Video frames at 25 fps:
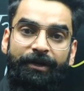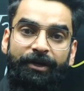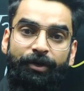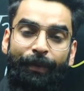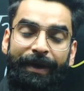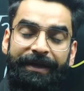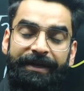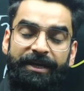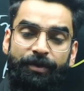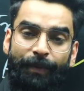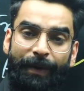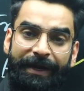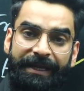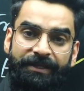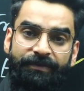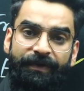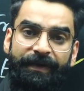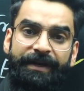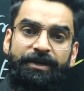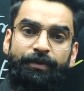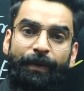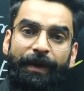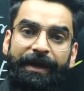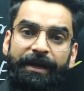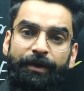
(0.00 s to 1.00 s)

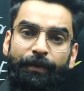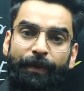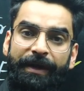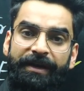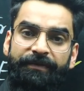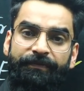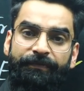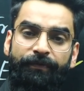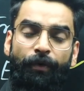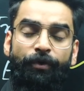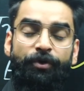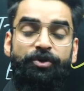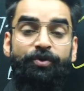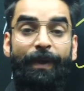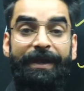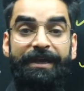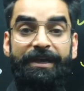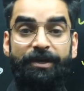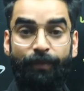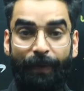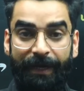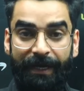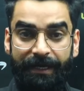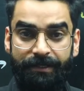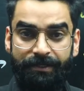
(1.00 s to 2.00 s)
2023, 2024,
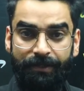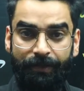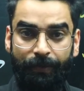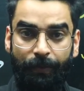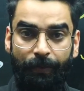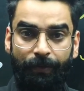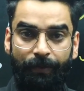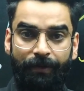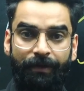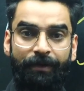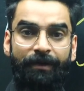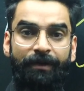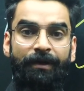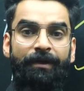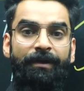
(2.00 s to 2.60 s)
2022,